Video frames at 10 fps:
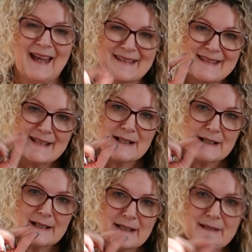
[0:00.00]
A
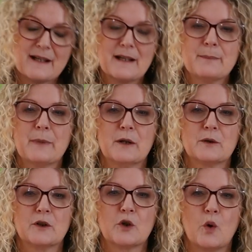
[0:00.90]
tiny typo
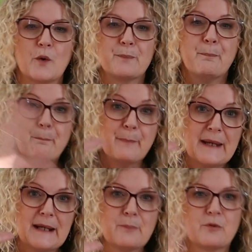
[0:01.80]
can cause
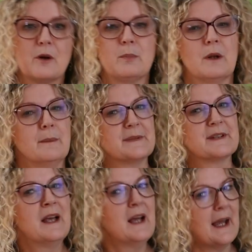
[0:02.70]
big
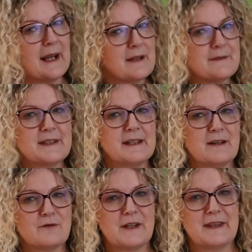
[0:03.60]
problems, and I've seen
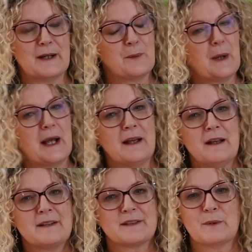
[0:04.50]
everything where
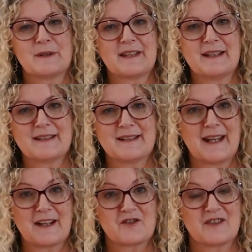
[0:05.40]
someone's entered
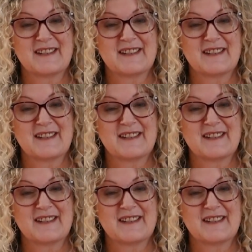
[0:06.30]
an extra